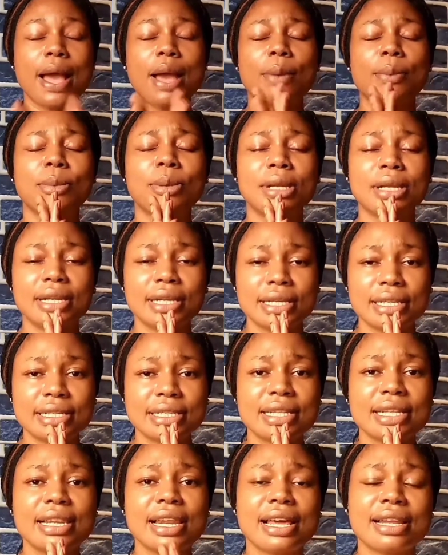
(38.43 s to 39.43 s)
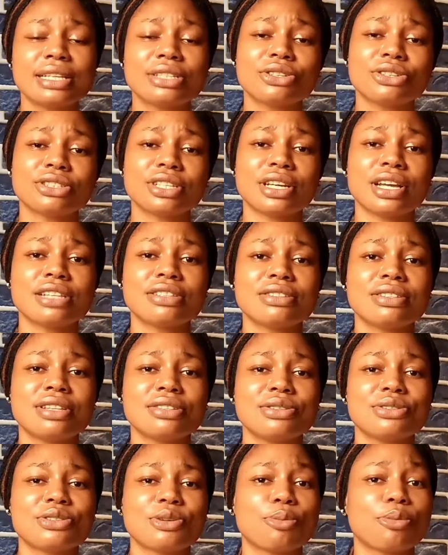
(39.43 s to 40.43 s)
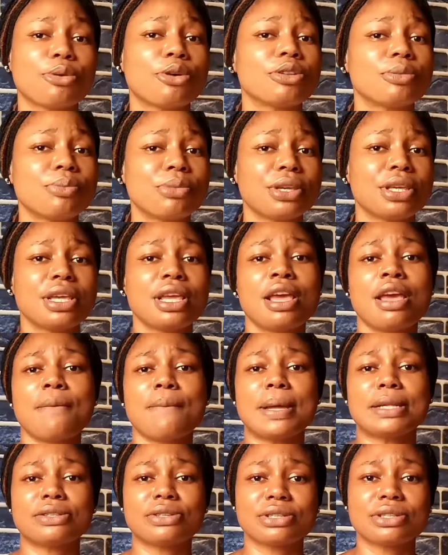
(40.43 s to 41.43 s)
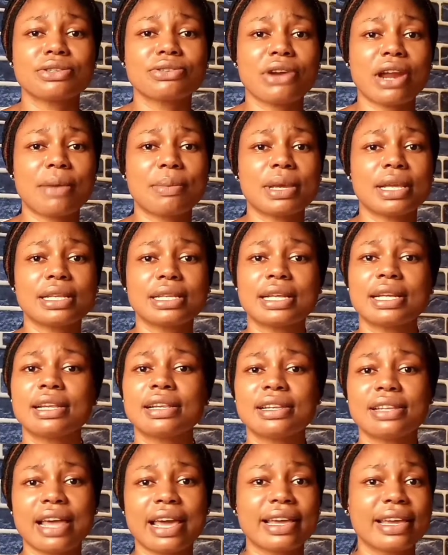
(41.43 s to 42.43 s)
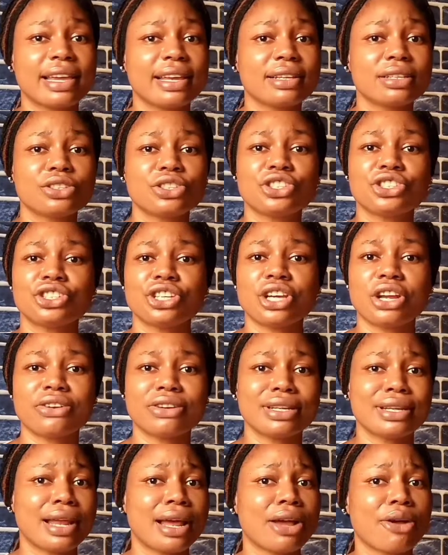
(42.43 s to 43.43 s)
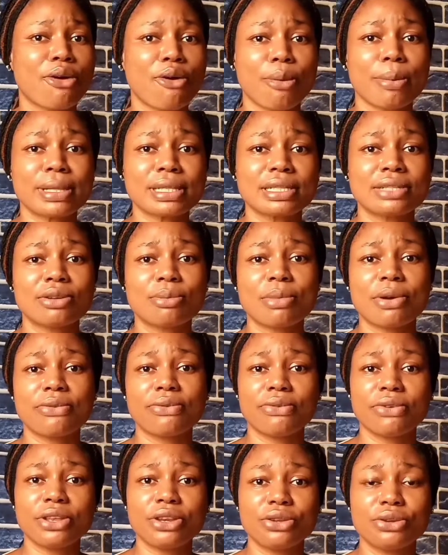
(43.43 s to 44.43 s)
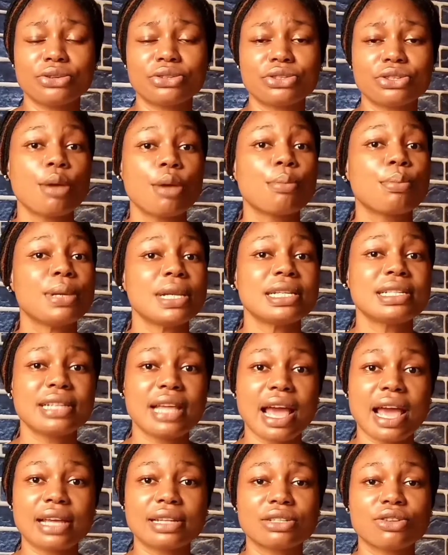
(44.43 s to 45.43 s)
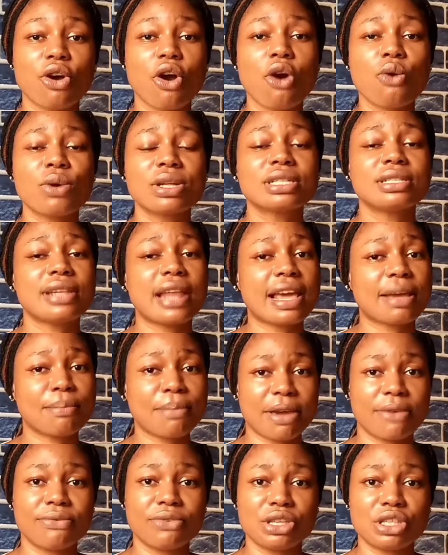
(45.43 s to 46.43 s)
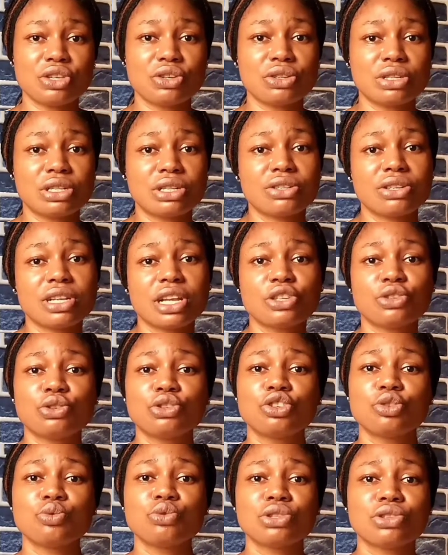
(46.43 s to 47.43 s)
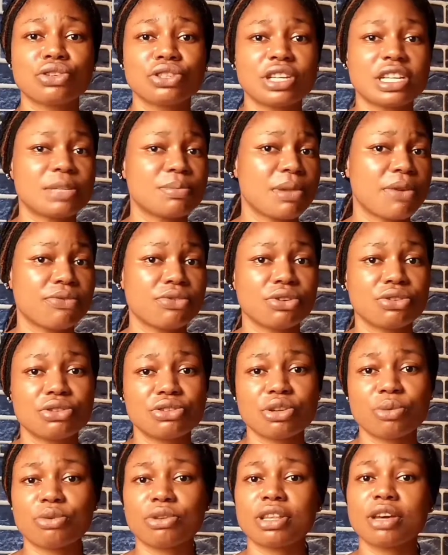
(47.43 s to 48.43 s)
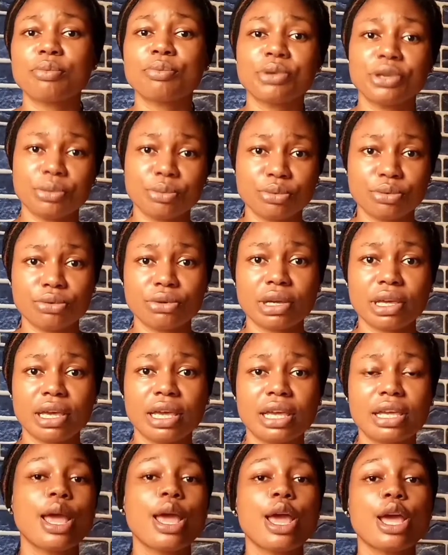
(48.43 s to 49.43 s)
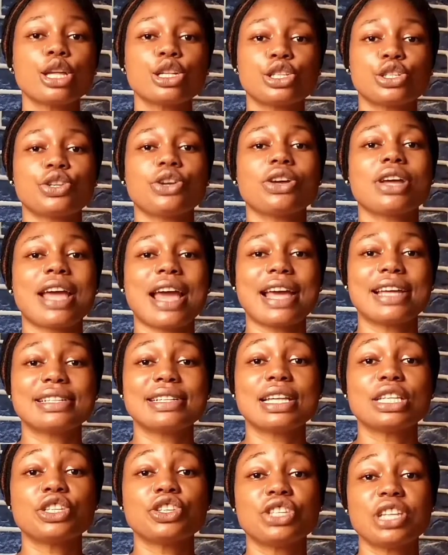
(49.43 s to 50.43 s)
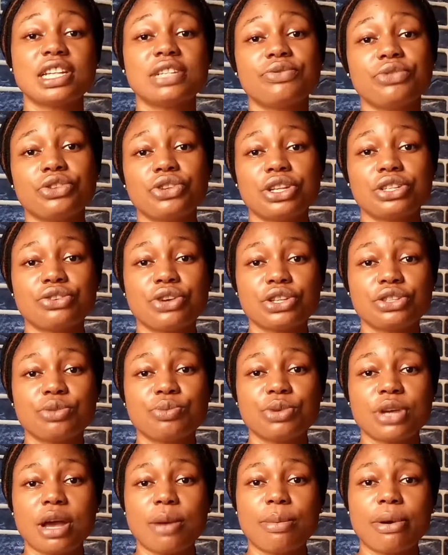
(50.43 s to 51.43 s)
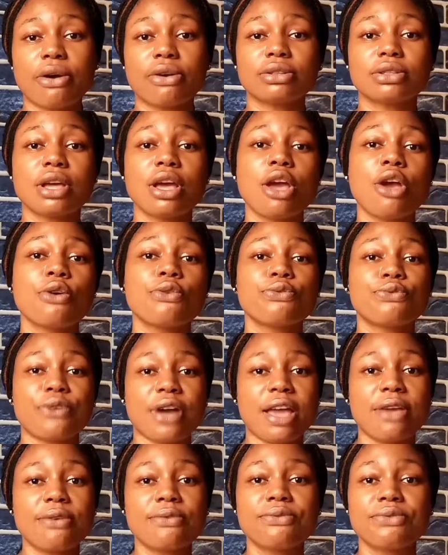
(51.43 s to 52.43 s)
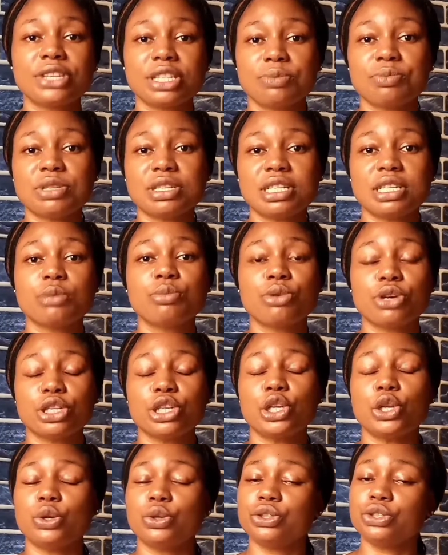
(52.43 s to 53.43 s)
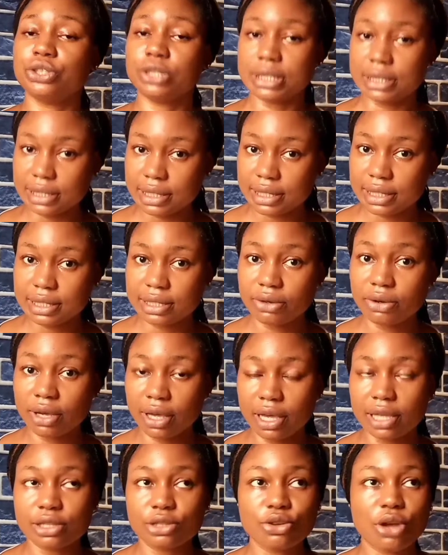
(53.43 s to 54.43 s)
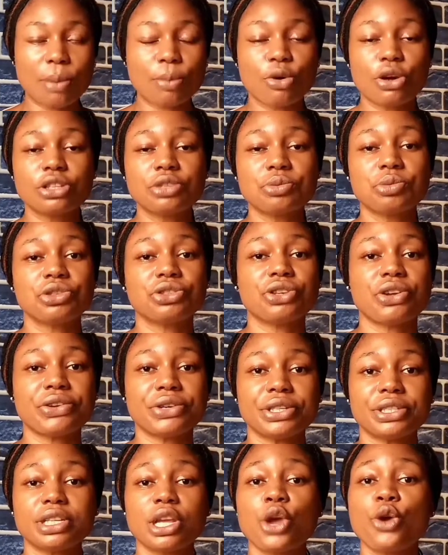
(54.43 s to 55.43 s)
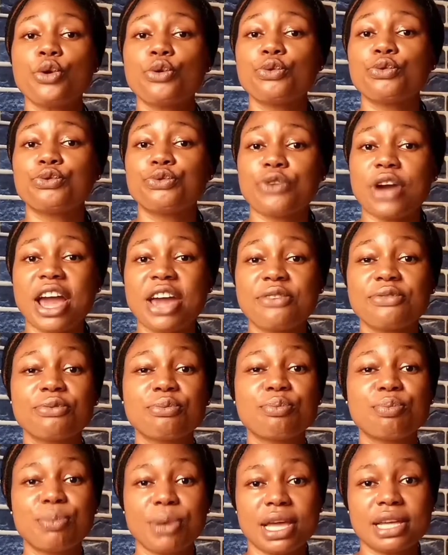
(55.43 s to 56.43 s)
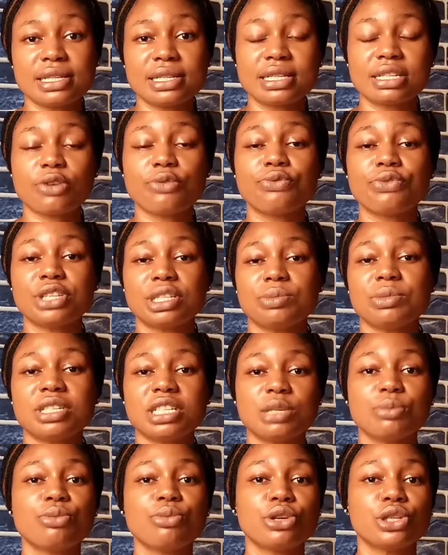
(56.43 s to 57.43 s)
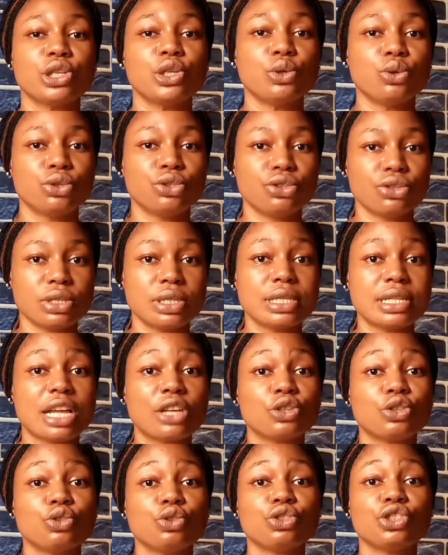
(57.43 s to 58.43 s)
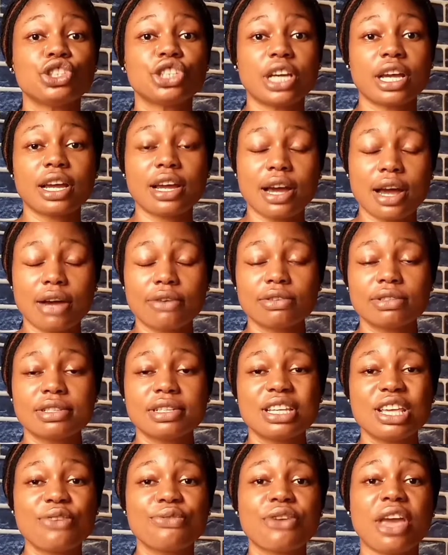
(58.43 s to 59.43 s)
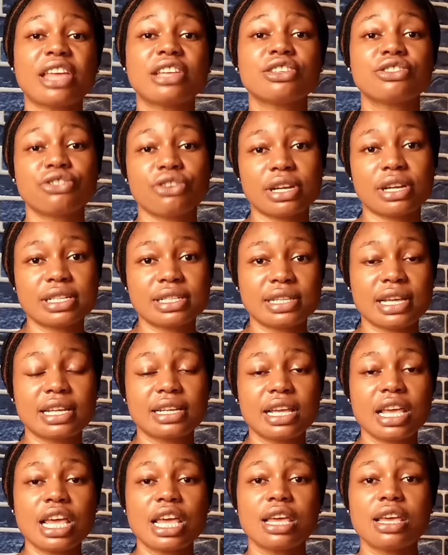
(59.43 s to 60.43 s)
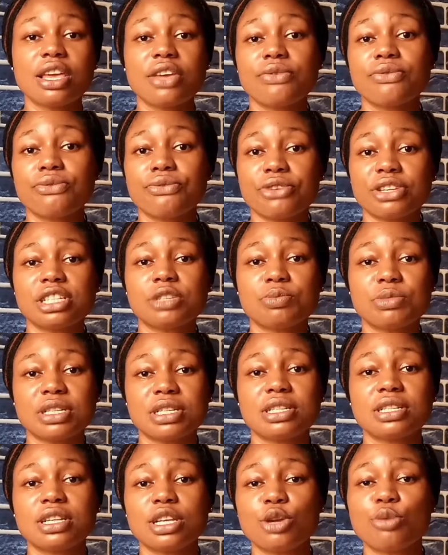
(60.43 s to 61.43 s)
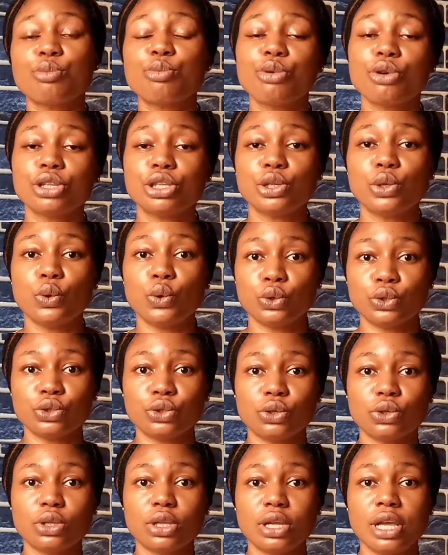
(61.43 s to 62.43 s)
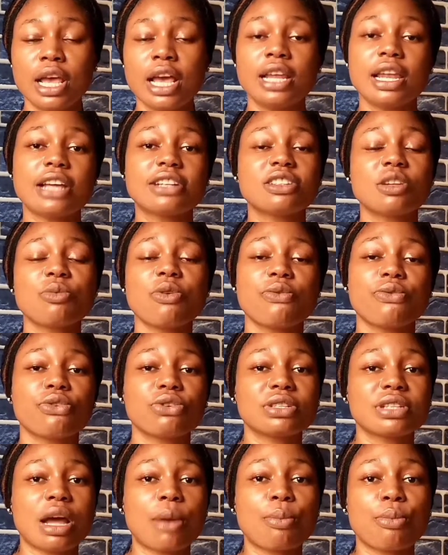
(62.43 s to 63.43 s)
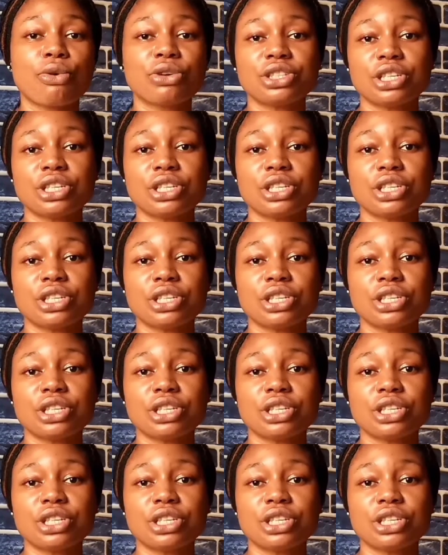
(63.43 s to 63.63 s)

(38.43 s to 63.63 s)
please let it touch your heart today to support me by subscribing liking sharing and commenting on my videos please guys always like my videos so that youtube will suggest my video to some other people okay so guys today's video is going to be about five vitamin c body lotions okay so i'm going to be sharing five best vitamin c body lotions that you should check out if you're interested in vitamin c body lotion like some of us are much